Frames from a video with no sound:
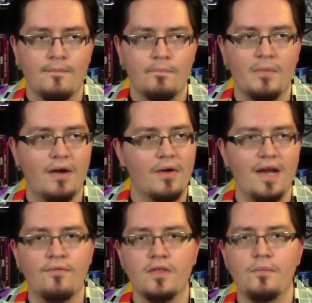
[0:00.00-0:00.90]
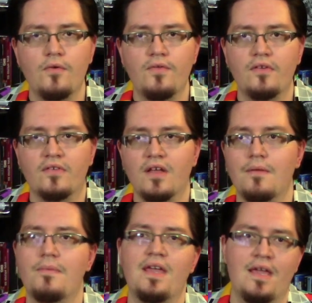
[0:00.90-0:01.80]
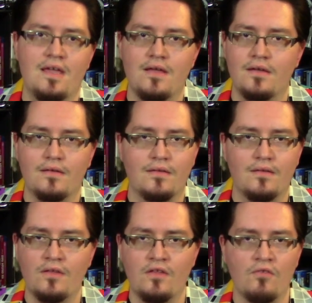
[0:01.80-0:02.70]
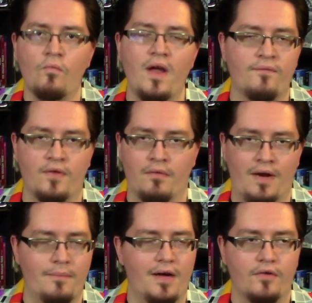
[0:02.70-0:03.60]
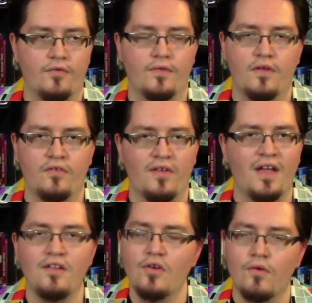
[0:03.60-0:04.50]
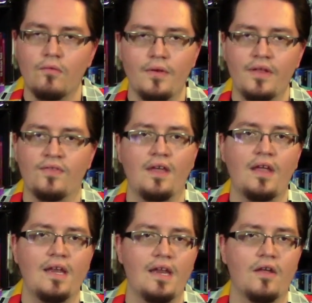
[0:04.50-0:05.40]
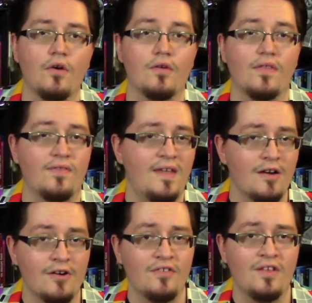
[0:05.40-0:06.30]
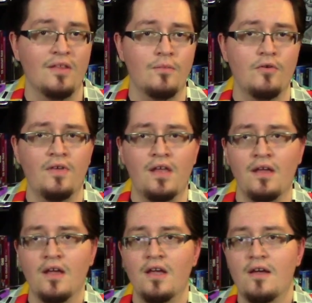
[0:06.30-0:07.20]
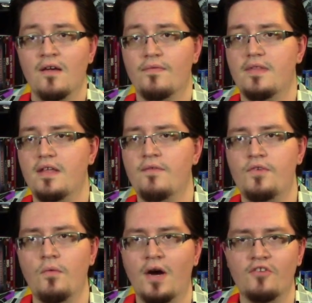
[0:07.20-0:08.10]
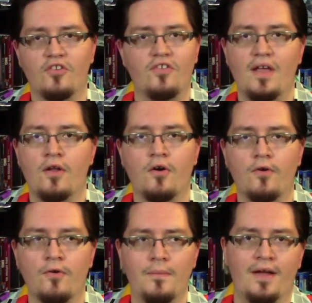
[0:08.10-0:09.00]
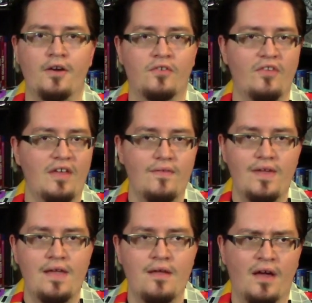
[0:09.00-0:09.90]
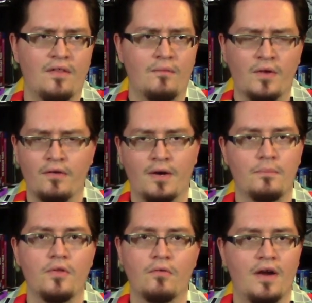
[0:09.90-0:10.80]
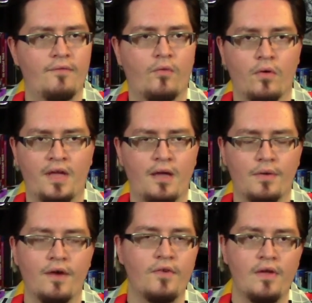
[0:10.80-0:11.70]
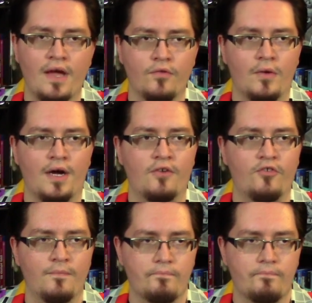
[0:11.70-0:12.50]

my rating for the movie is going to be wait for the Redbox for this. I don't really think you need to go to the theater to see the movie. if you watch this at home on your TV, whether on Blu-ray, 4K, whatever you guys watch,